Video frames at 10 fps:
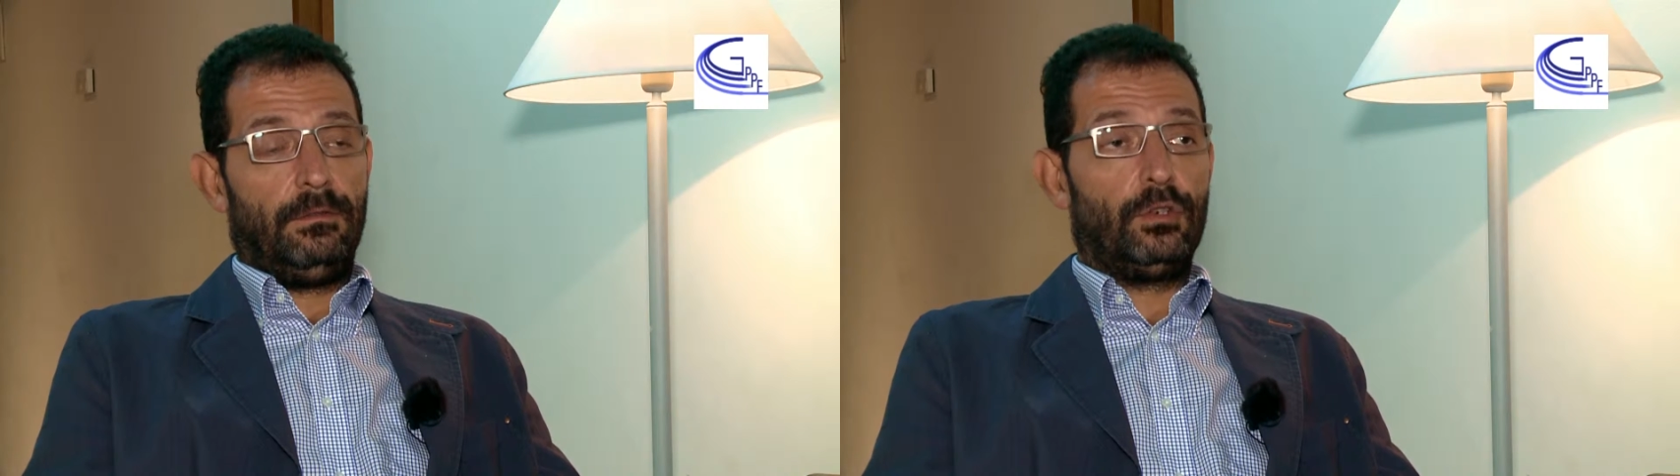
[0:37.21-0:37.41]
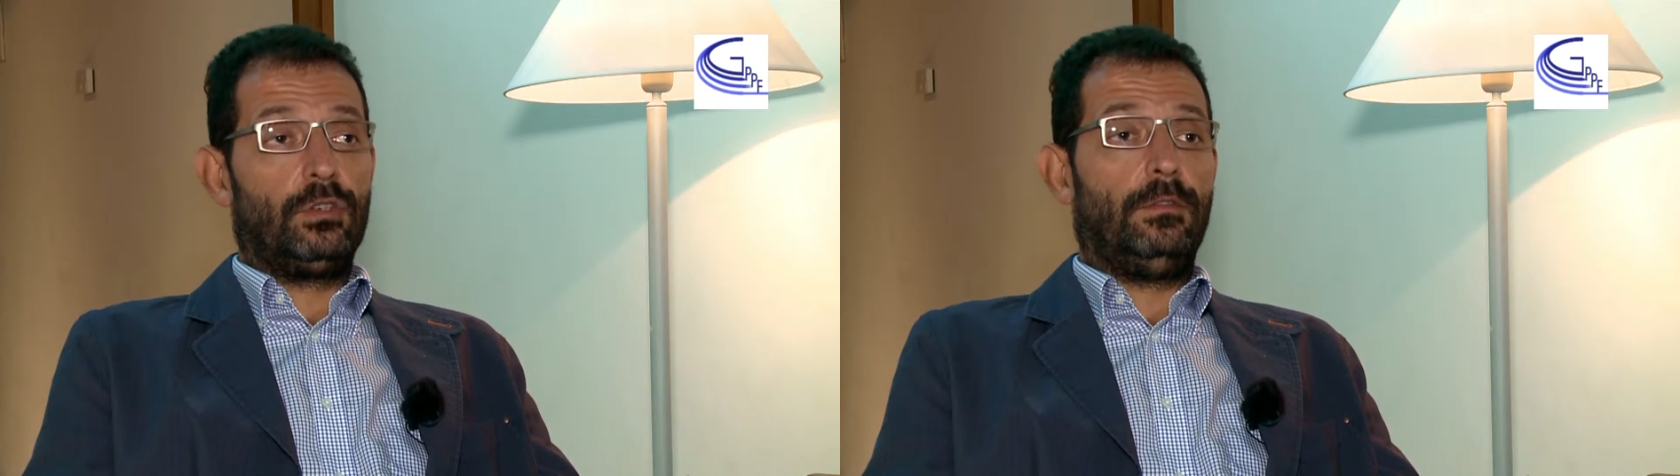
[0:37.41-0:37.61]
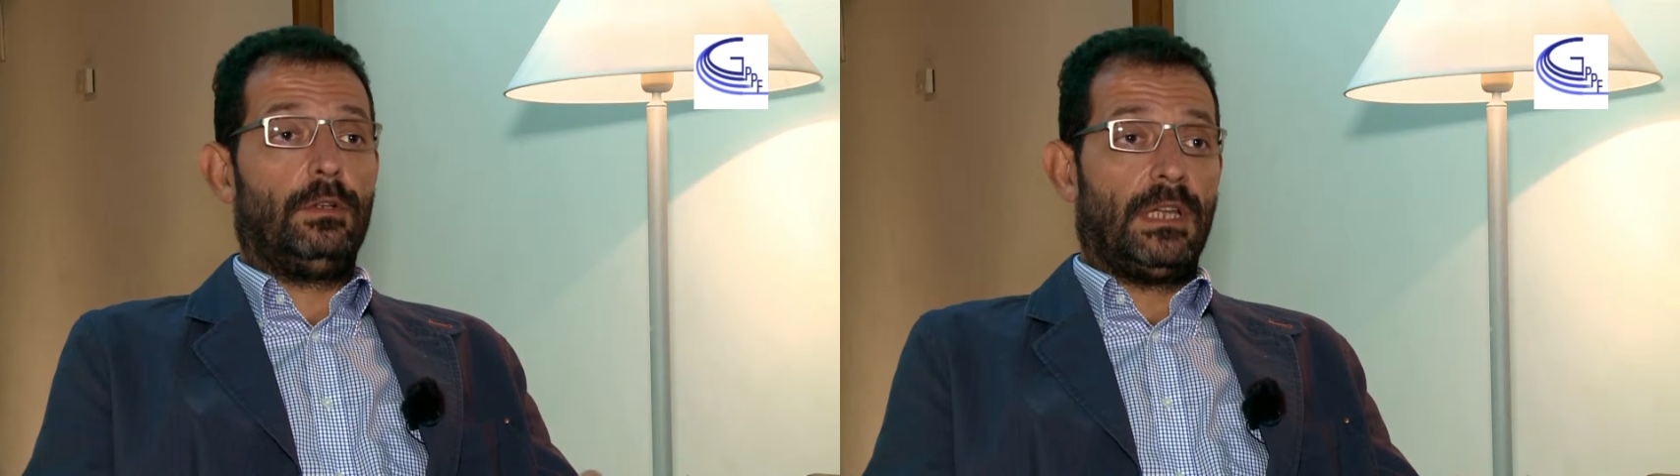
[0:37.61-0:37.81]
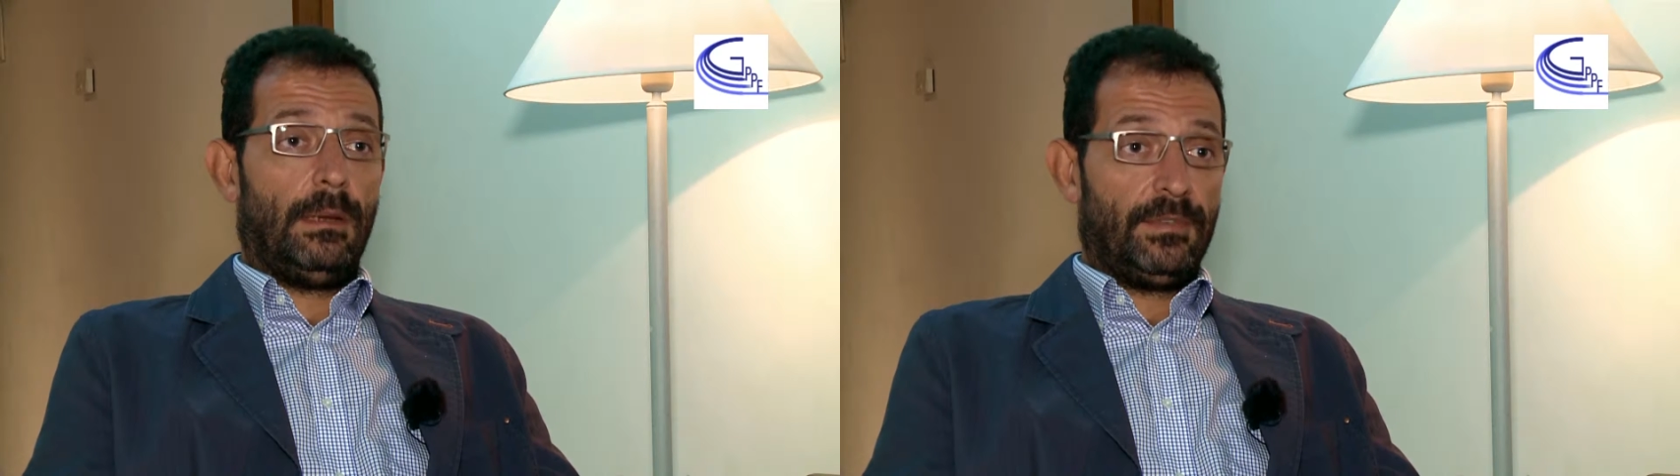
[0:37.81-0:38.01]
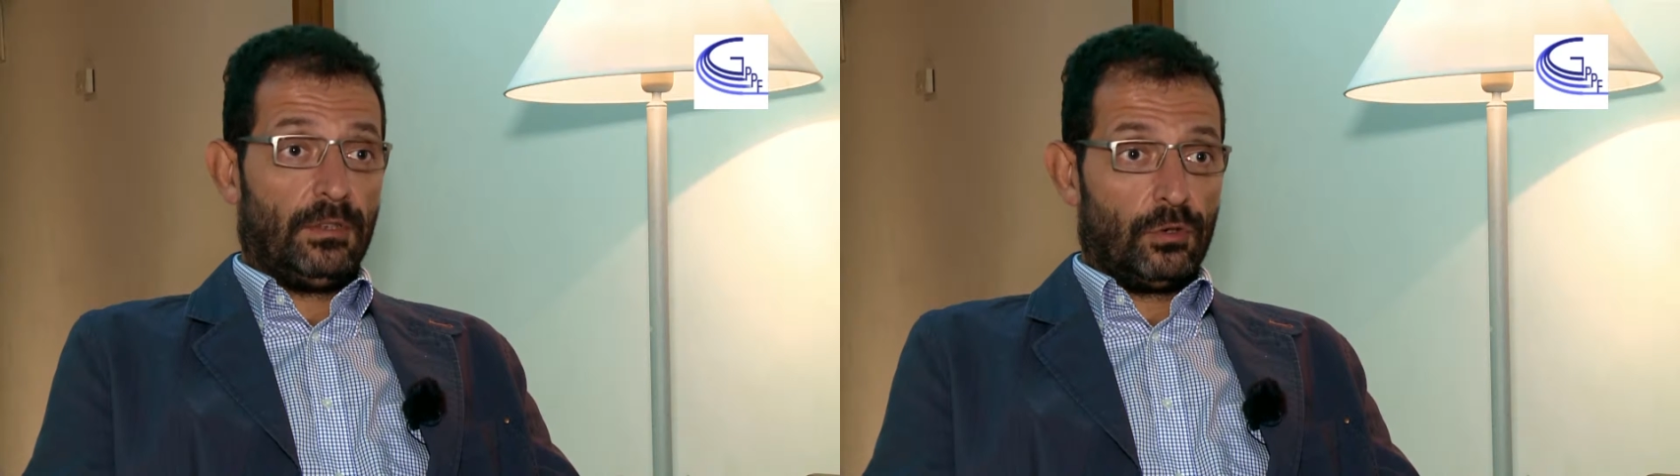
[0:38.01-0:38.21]
First of all,
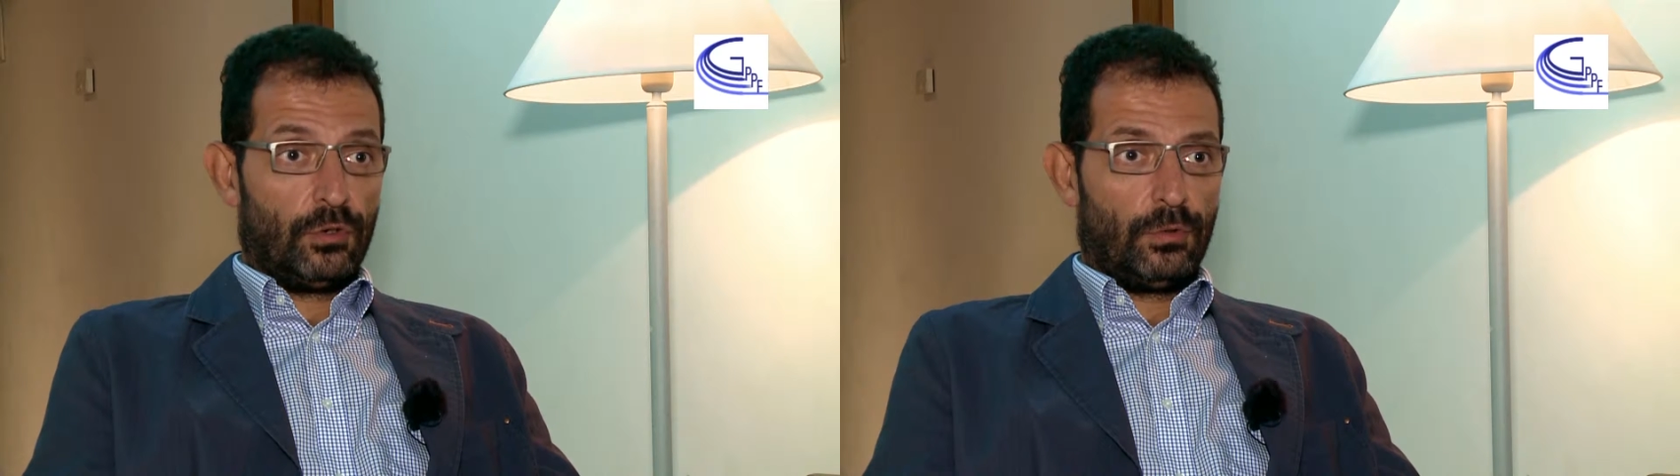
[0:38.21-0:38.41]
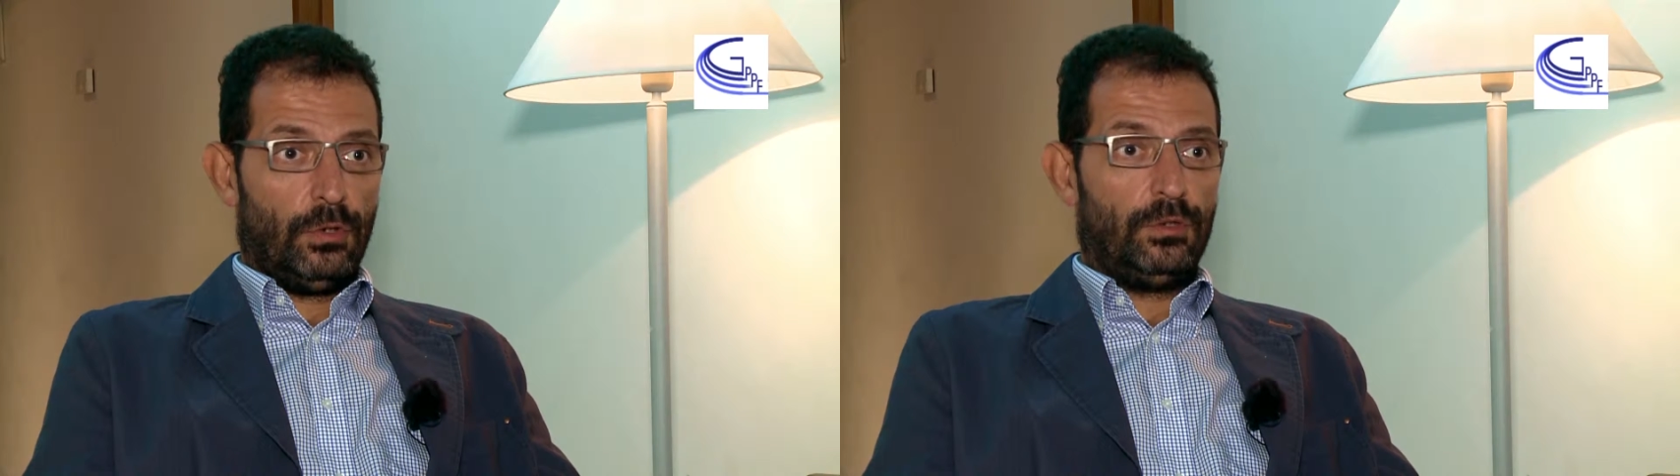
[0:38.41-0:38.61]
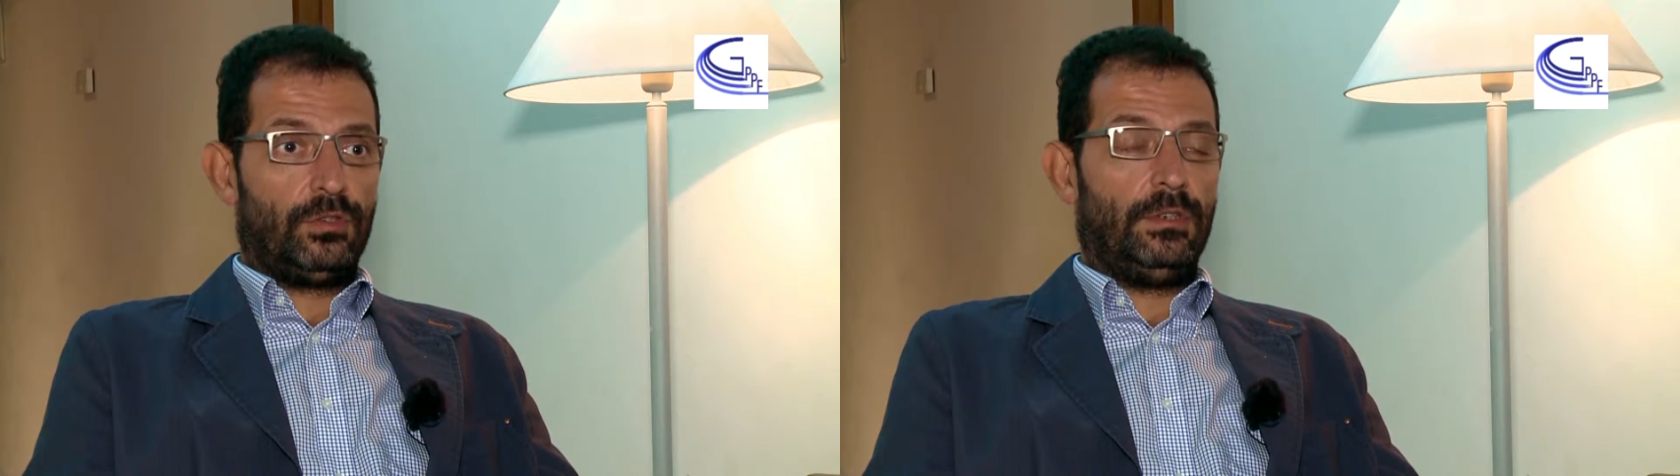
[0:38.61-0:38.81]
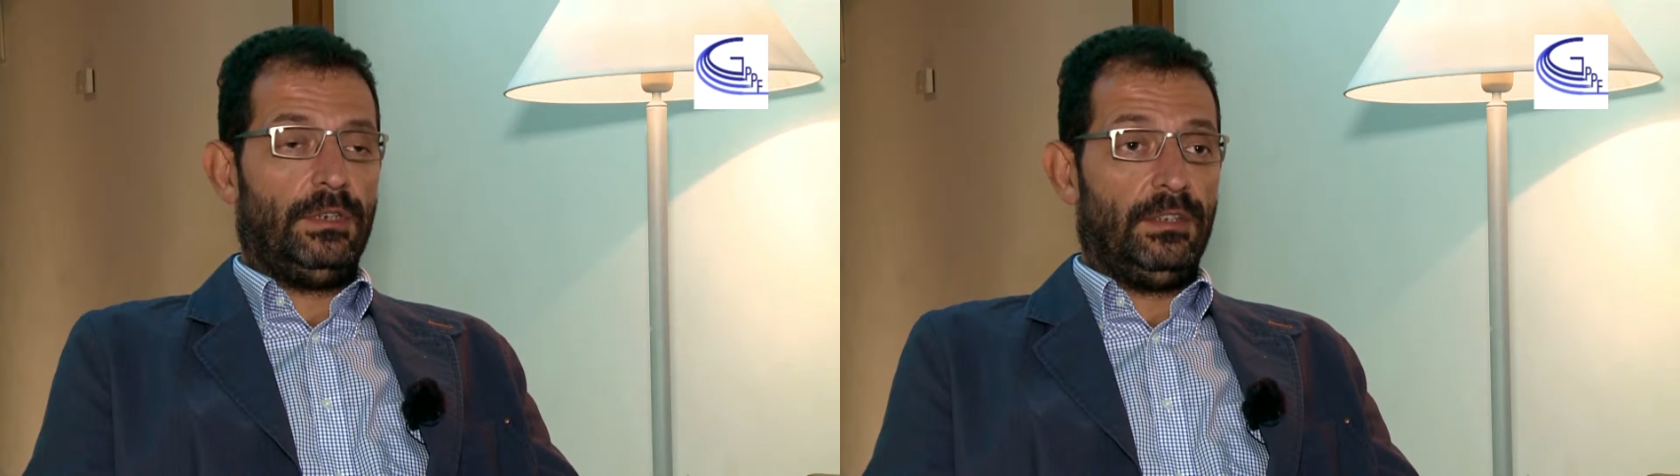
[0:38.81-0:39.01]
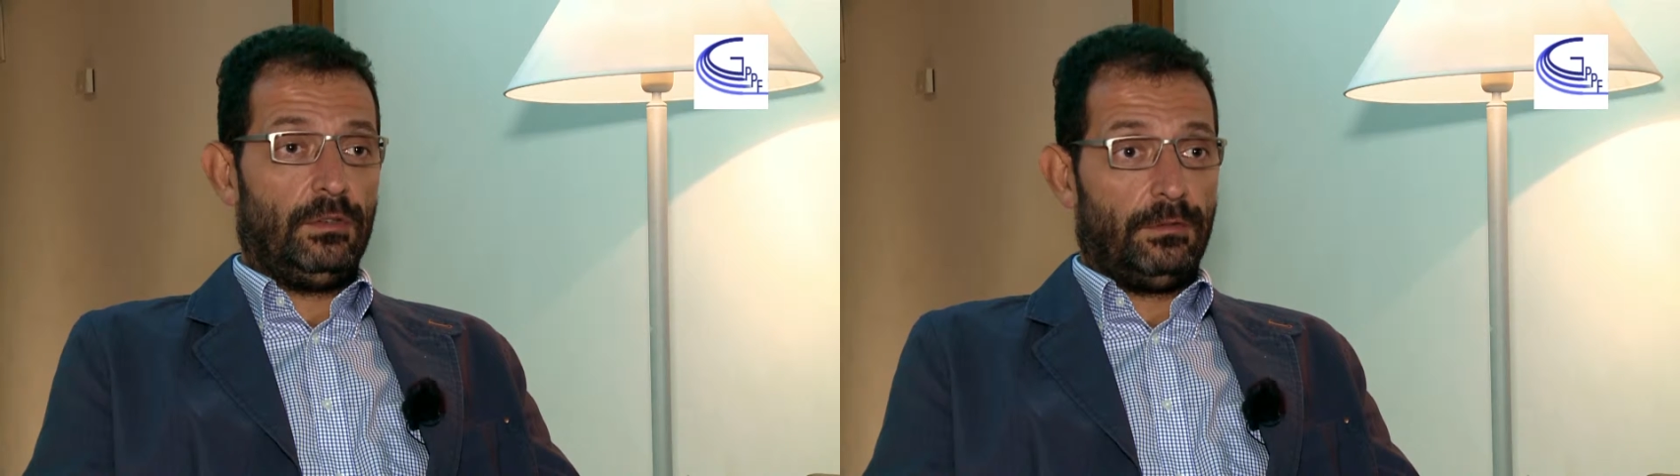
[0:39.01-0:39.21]
capital controls need